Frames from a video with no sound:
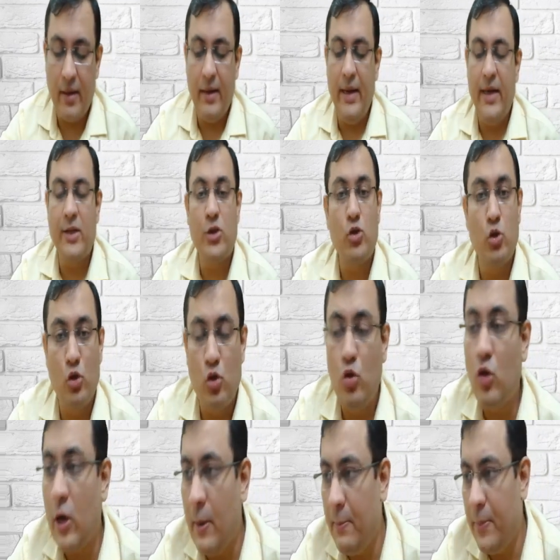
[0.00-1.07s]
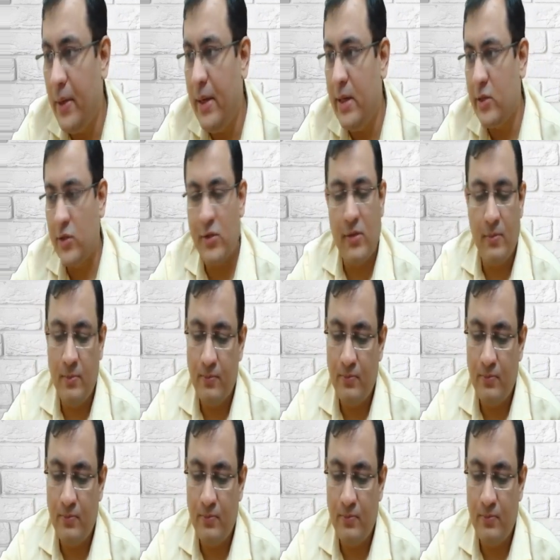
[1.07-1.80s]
relates to two companies